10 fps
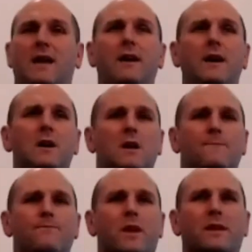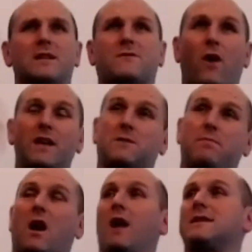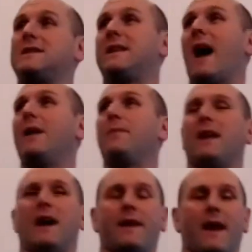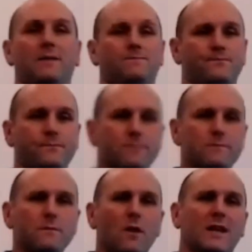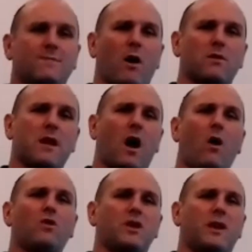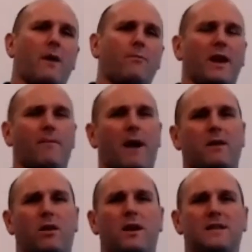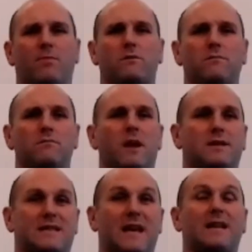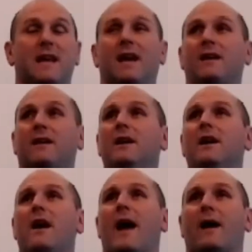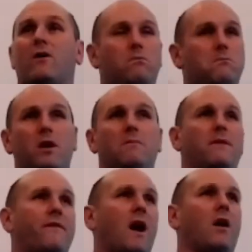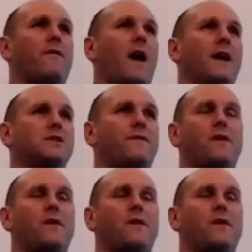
And this voice would be constantly telling me that. And I suppose to hold you there and bring it back tonight, it's about 16, mightn't be far off age, a